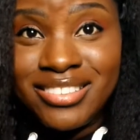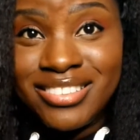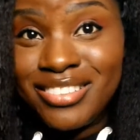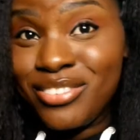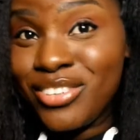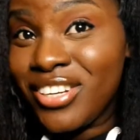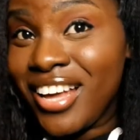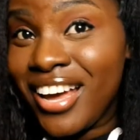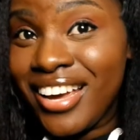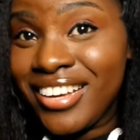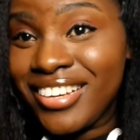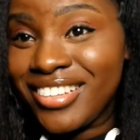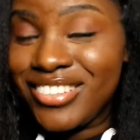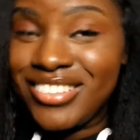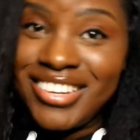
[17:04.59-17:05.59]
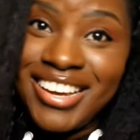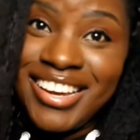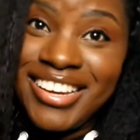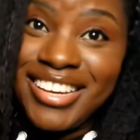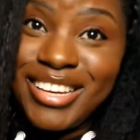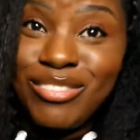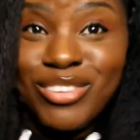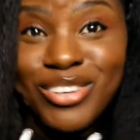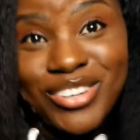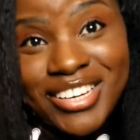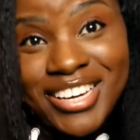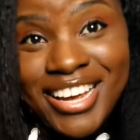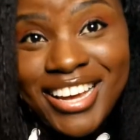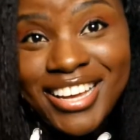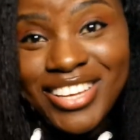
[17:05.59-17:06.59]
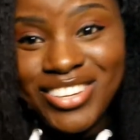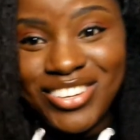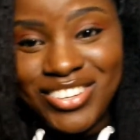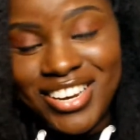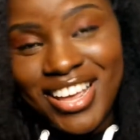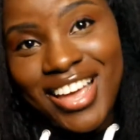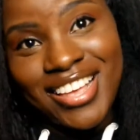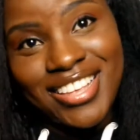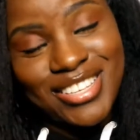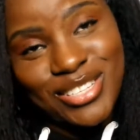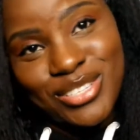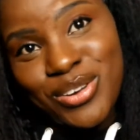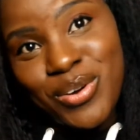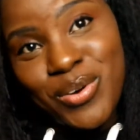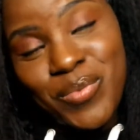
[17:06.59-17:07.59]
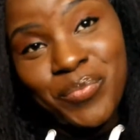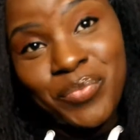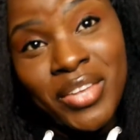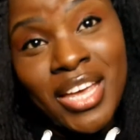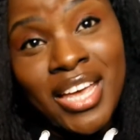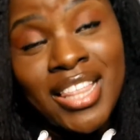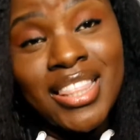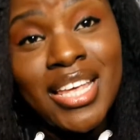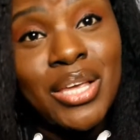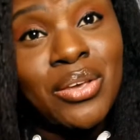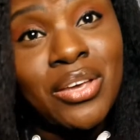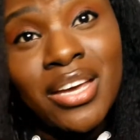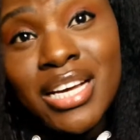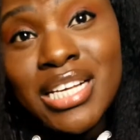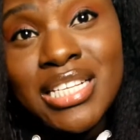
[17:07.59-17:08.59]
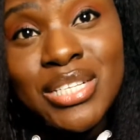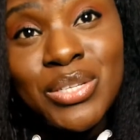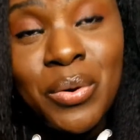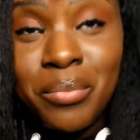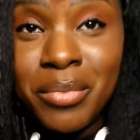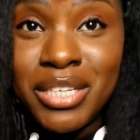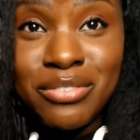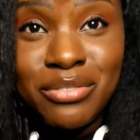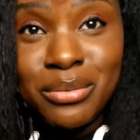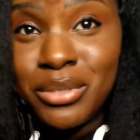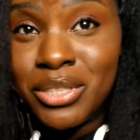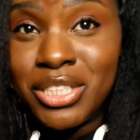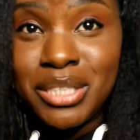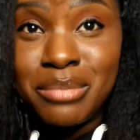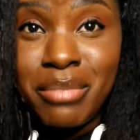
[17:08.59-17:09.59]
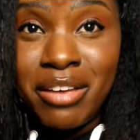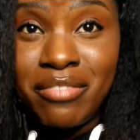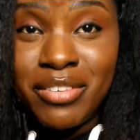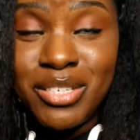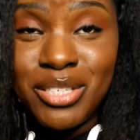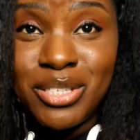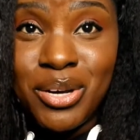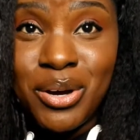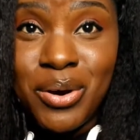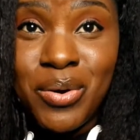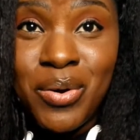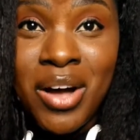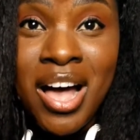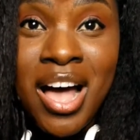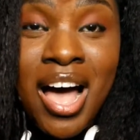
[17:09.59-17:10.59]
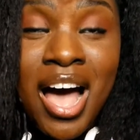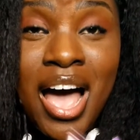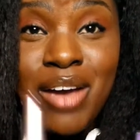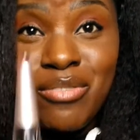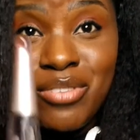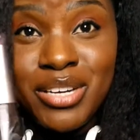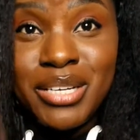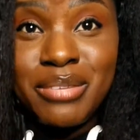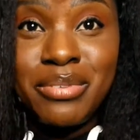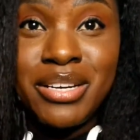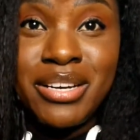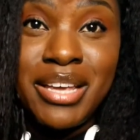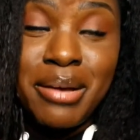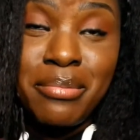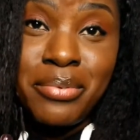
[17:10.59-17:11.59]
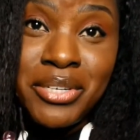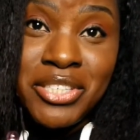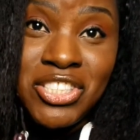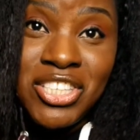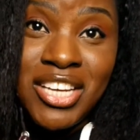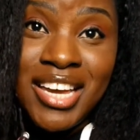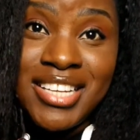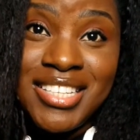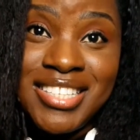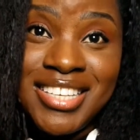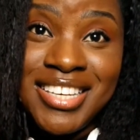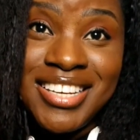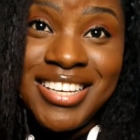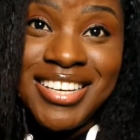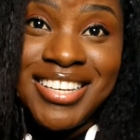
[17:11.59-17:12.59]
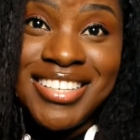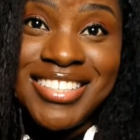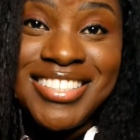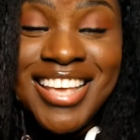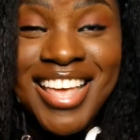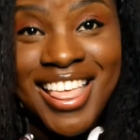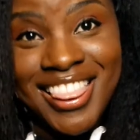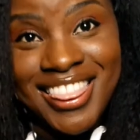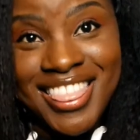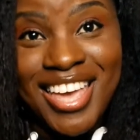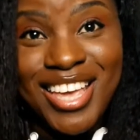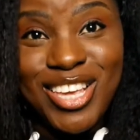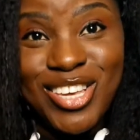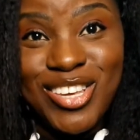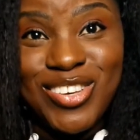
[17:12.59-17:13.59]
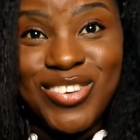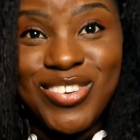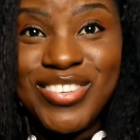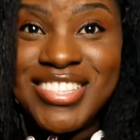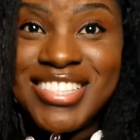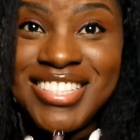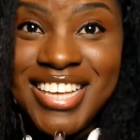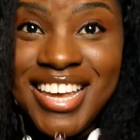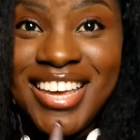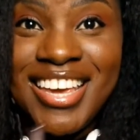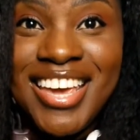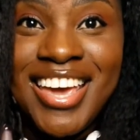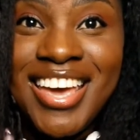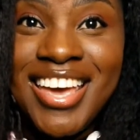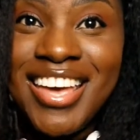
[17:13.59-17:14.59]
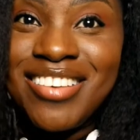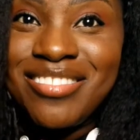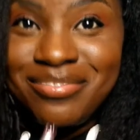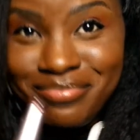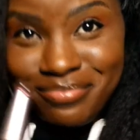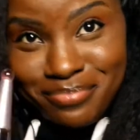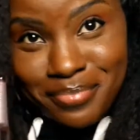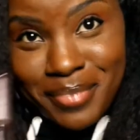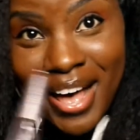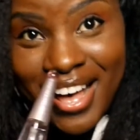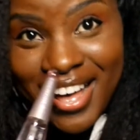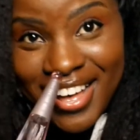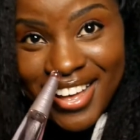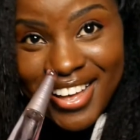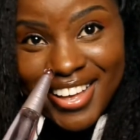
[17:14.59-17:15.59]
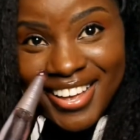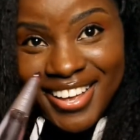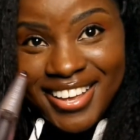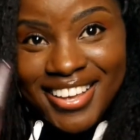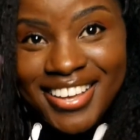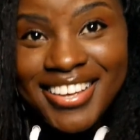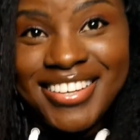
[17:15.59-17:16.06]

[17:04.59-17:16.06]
If you like, you like. If you don't like, you don't like. So thank you guys so much for watching my video. I really really appreciate it. Thank you. Take care. Bye.